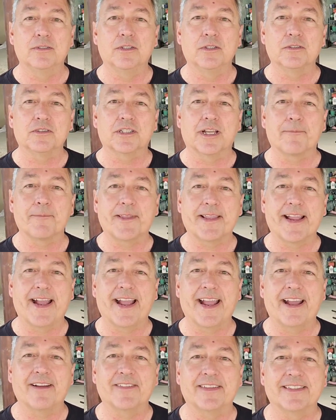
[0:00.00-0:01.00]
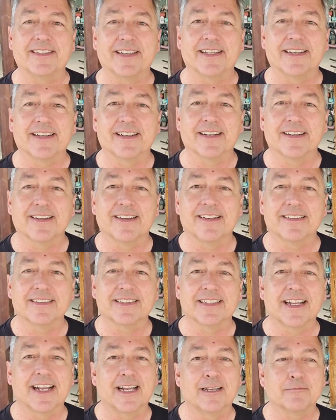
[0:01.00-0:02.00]
do something I haven't done in a long
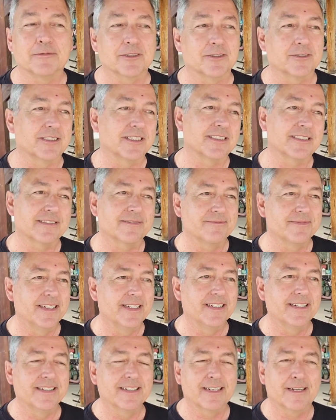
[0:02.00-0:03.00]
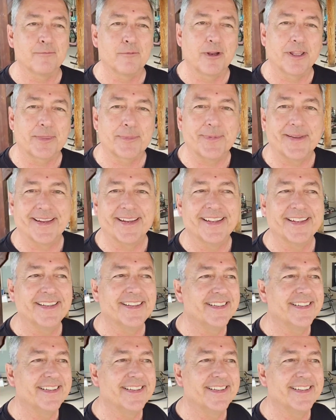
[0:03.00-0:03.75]
time. So just come with me.